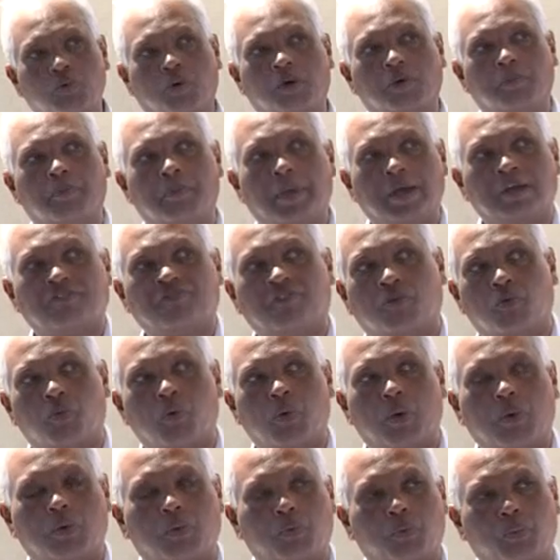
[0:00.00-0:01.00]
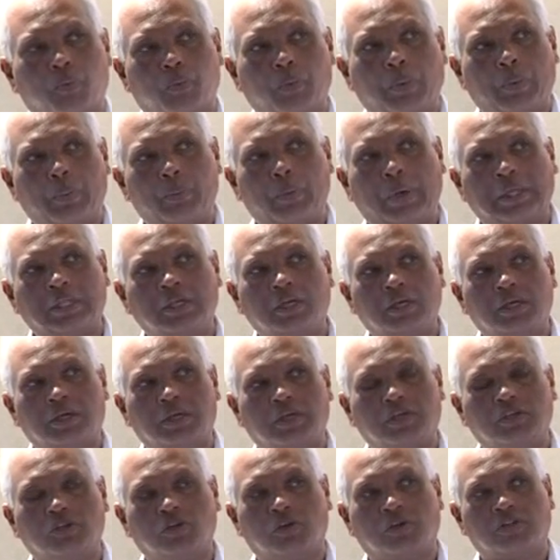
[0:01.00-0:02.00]
want to bid for,
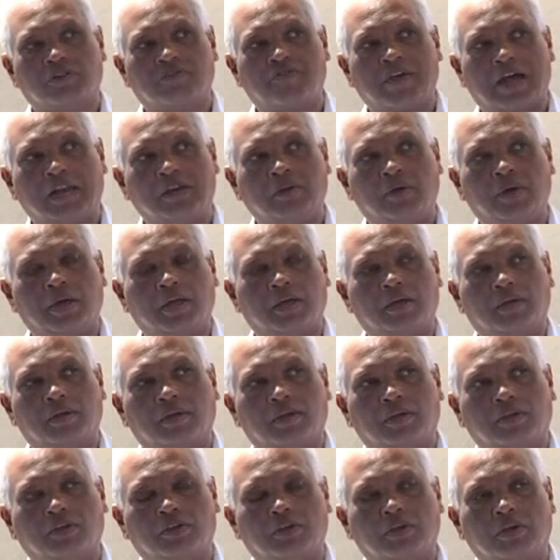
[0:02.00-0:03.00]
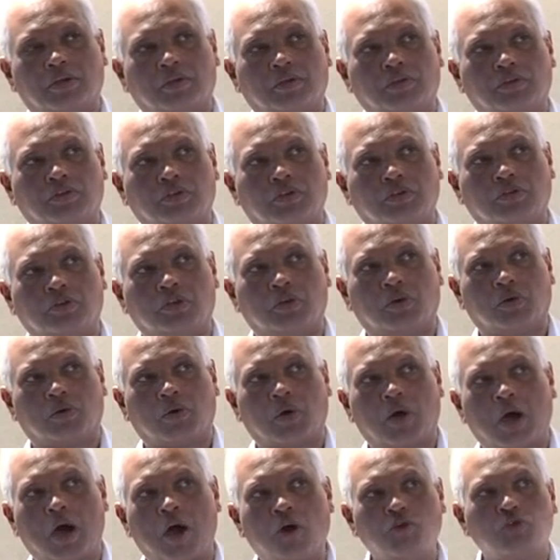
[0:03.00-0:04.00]
whether, you know, the value, uh, uh, you
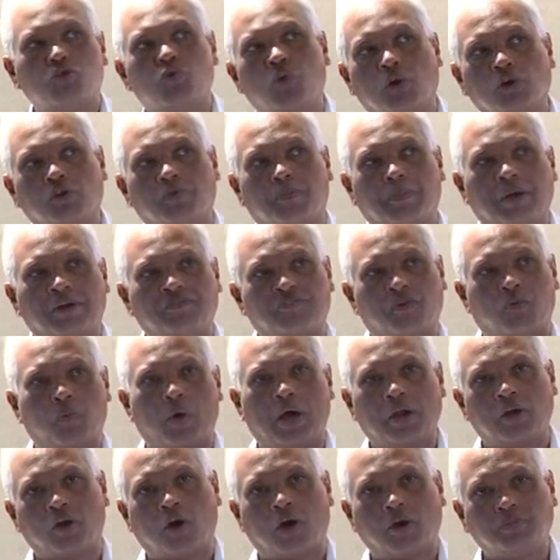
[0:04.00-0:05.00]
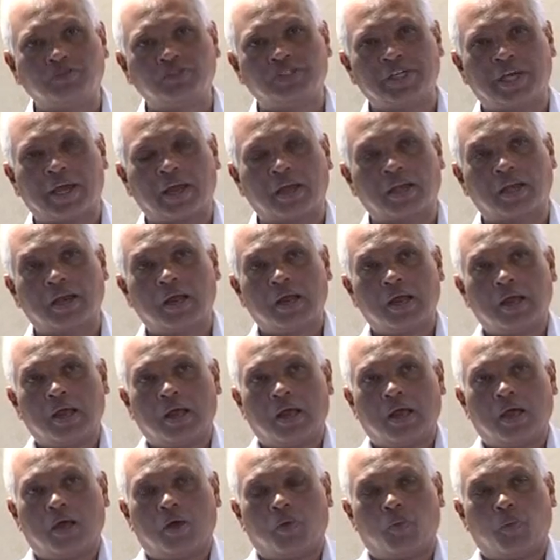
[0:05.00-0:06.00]
know, how you want to bid for one object
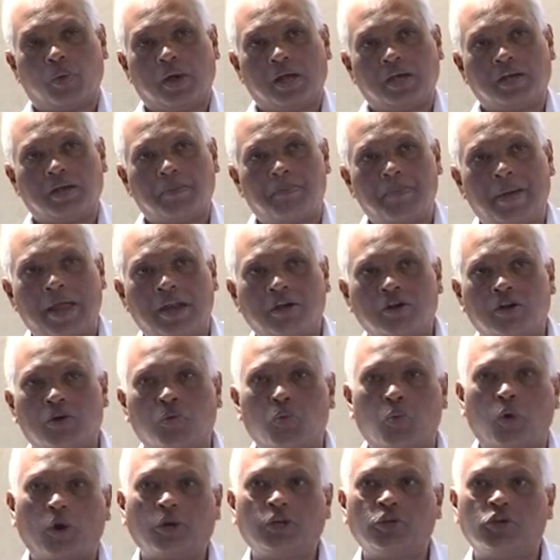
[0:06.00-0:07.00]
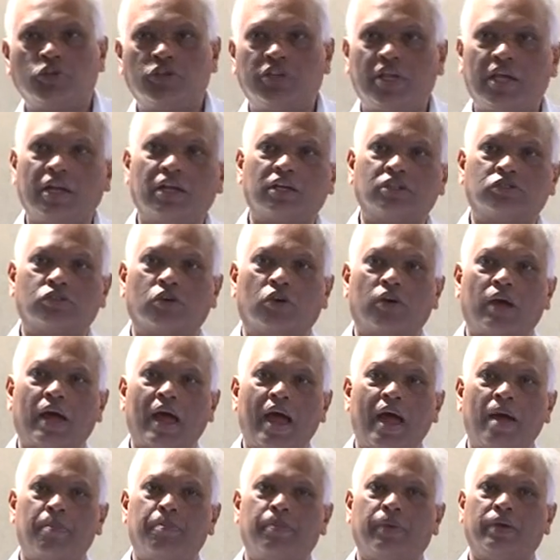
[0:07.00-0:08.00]
will depend on what you think is going
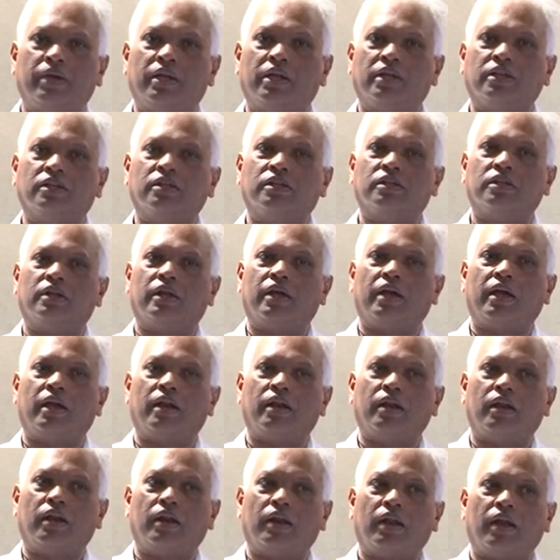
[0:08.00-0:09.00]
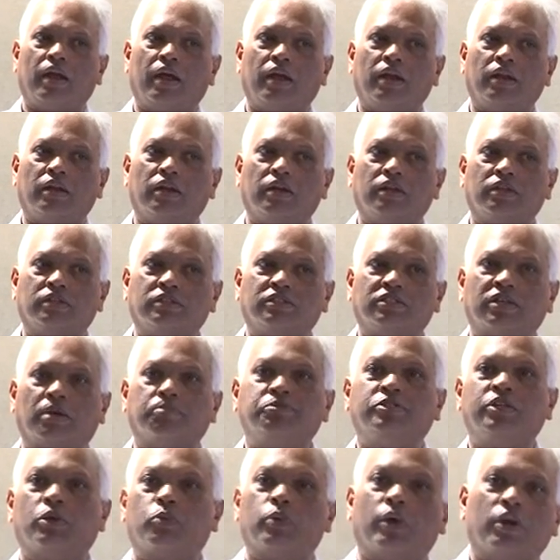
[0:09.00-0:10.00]
to happen in, in, in
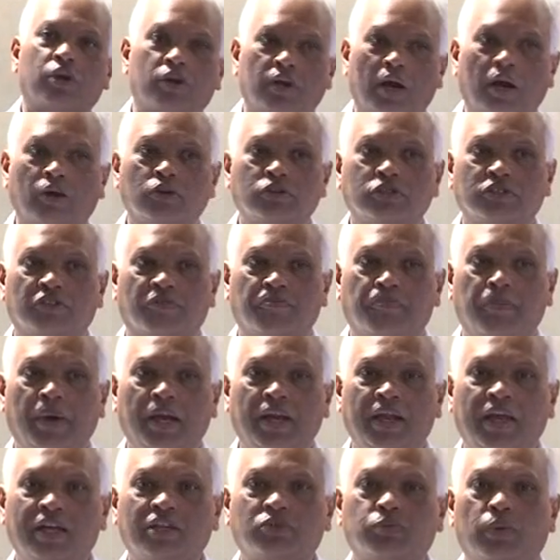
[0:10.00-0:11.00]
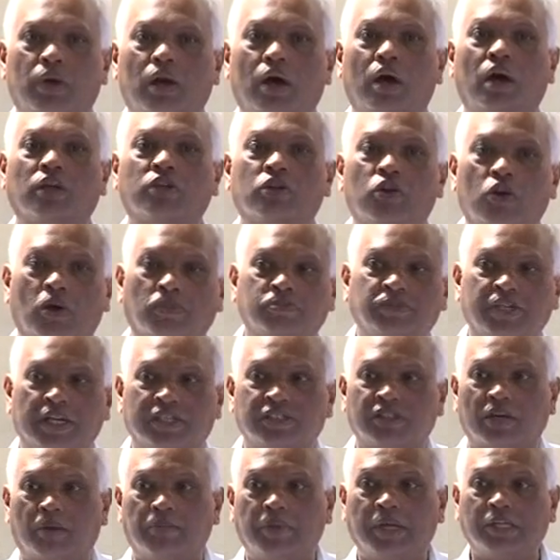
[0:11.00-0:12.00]
subsequent rounds of biddings where other
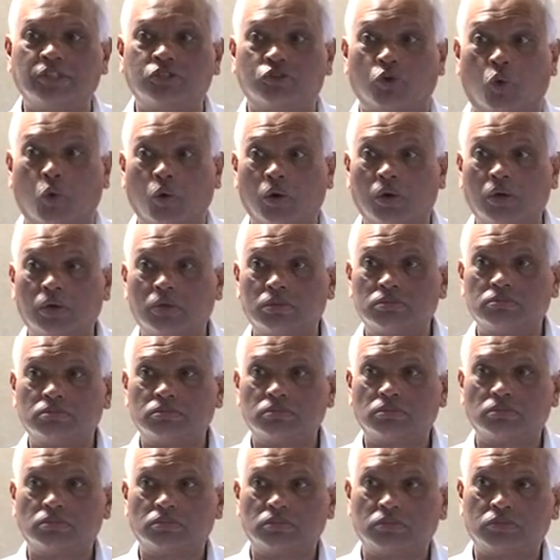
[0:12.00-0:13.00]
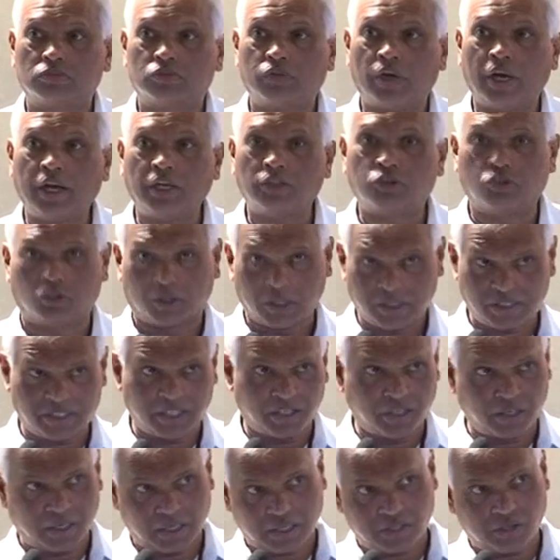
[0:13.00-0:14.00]
objects are being sold. Right? So
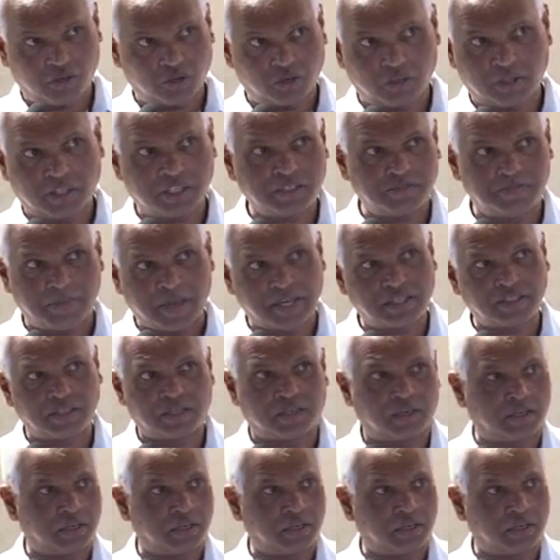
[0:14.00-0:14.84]
this, in, you know, this makes it